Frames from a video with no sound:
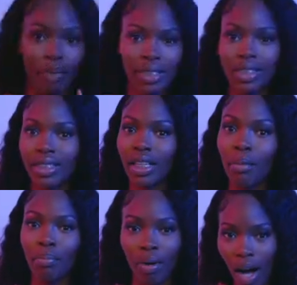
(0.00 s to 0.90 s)
pictures
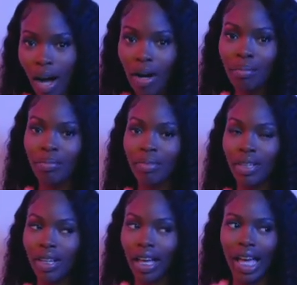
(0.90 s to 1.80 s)
look bomb
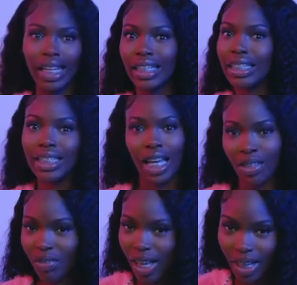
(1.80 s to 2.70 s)
and it's not
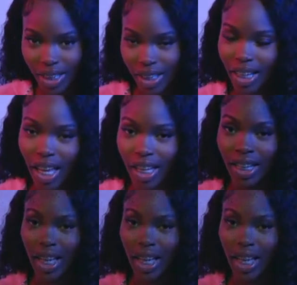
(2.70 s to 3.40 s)
even edited yet.